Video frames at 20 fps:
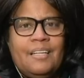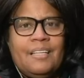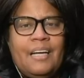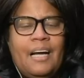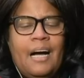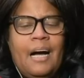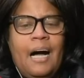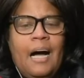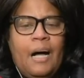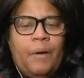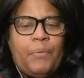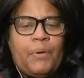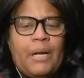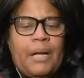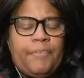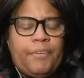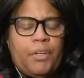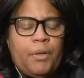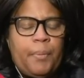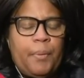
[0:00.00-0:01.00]
Yeah, hi. We're going to
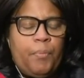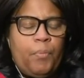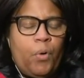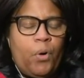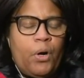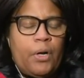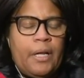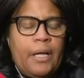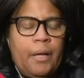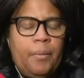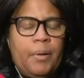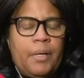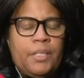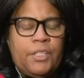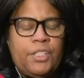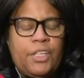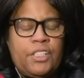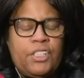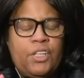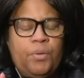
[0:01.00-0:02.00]
have a little bit more on him in
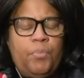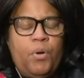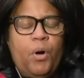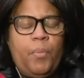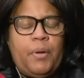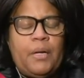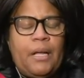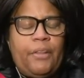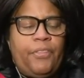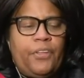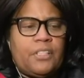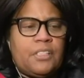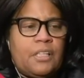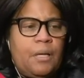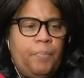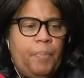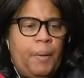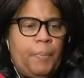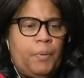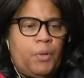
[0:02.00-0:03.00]
just a moment. I think
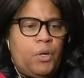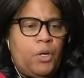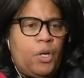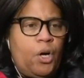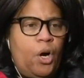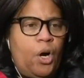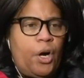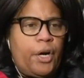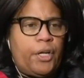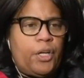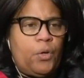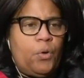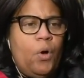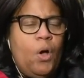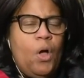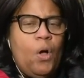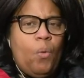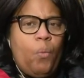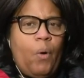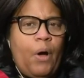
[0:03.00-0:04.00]
some people could argue
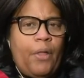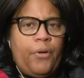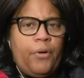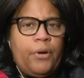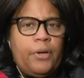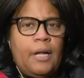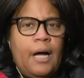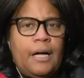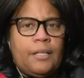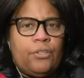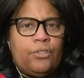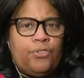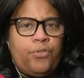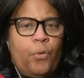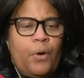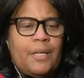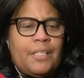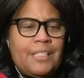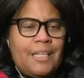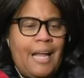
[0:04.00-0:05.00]
whether or not
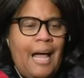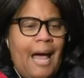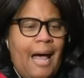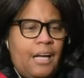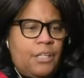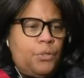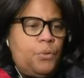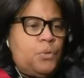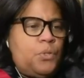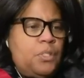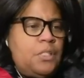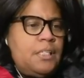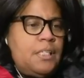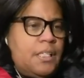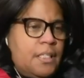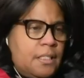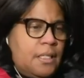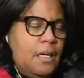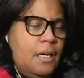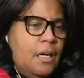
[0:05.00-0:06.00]
Detroit is an actual
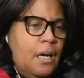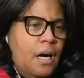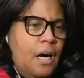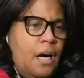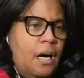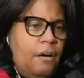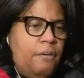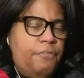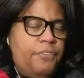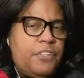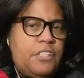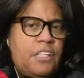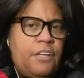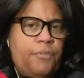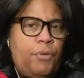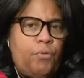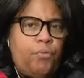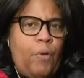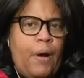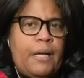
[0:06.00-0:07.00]
seat of the
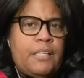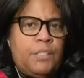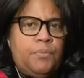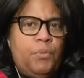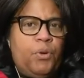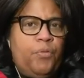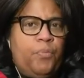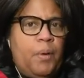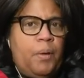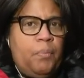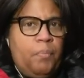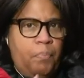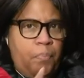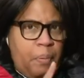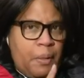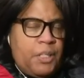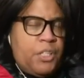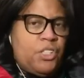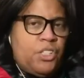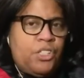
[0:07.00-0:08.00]
civil rights movement,
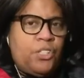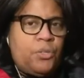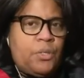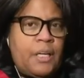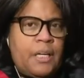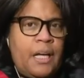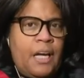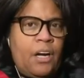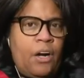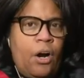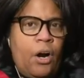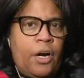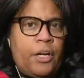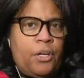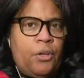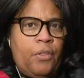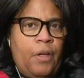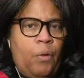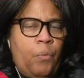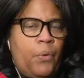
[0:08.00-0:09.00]
but you certainly can't
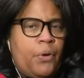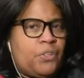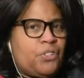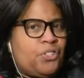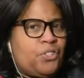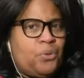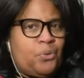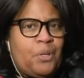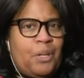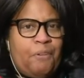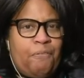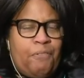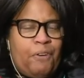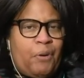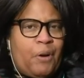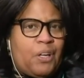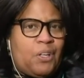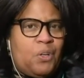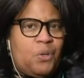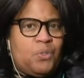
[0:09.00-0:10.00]
argue that we are certainly a
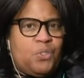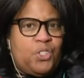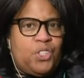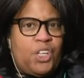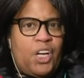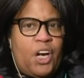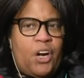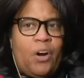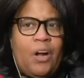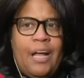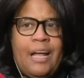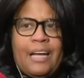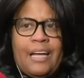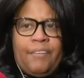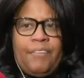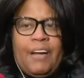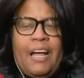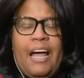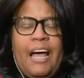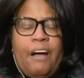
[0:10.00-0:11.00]
very close chair,
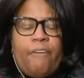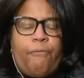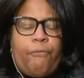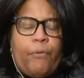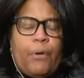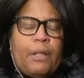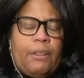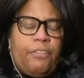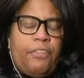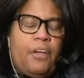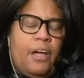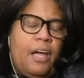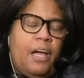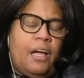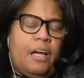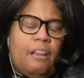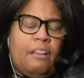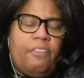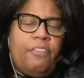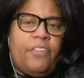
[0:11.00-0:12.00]
given
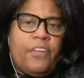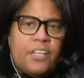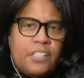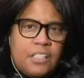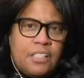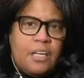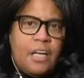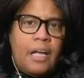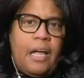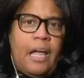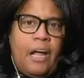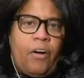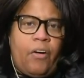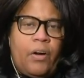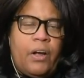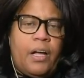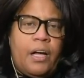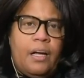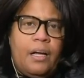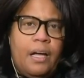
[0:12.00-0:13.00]
everything this
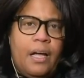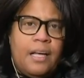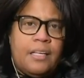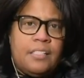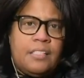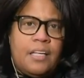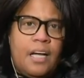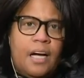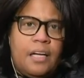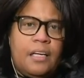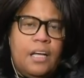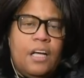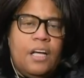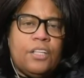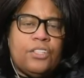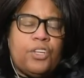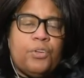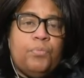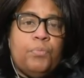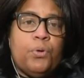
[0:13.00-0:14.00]
area has done
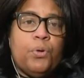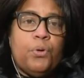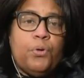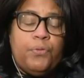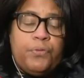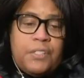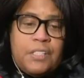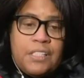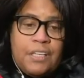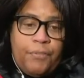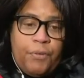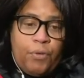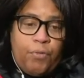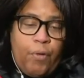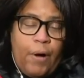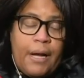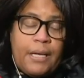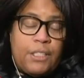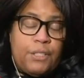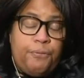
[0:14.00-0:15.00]
to move civil
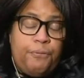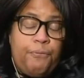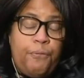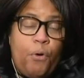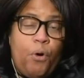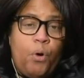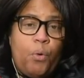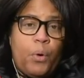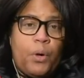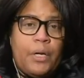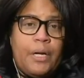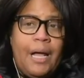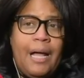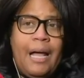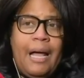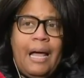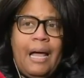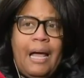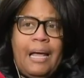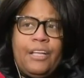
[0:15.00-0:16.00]
rights forward.
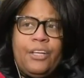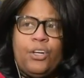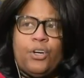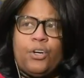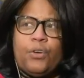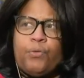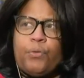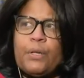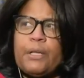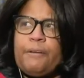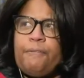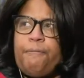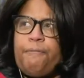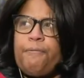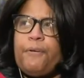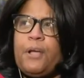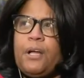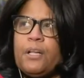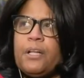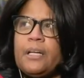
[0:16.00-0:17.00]
And you could really
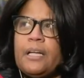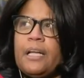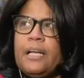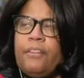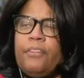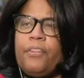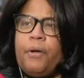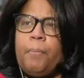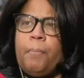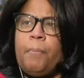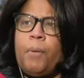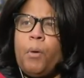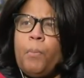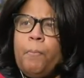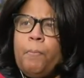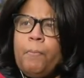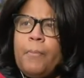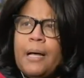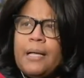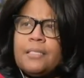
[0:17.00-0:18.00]
feel it in the
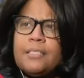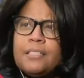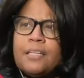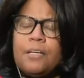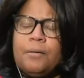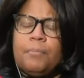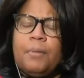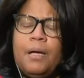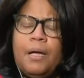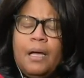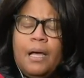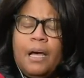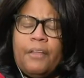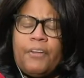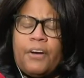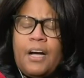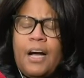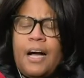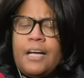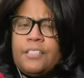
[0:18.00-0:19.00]
momentum and
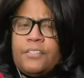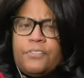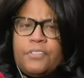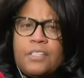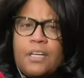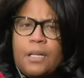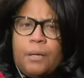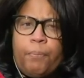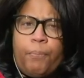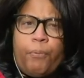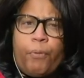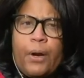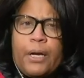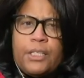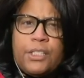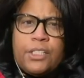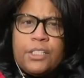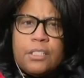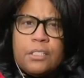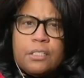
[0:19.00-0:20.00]
the kinds of
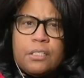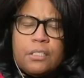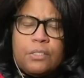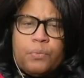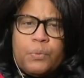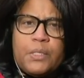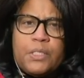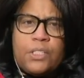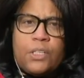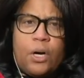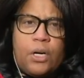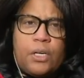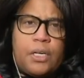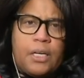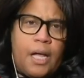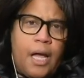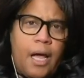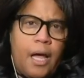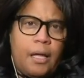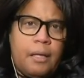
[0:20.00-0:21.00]
celebrations we saw
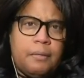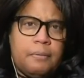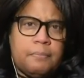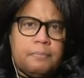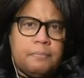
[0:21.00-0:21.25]
today.